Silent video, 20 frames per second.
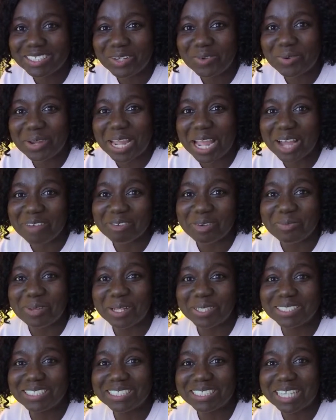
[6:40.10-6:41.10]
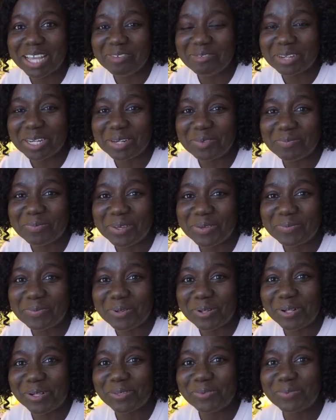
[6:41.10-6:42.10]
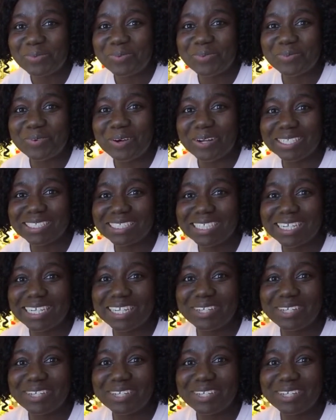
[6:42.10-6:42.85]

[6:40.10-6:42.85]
we have about 7 people watching.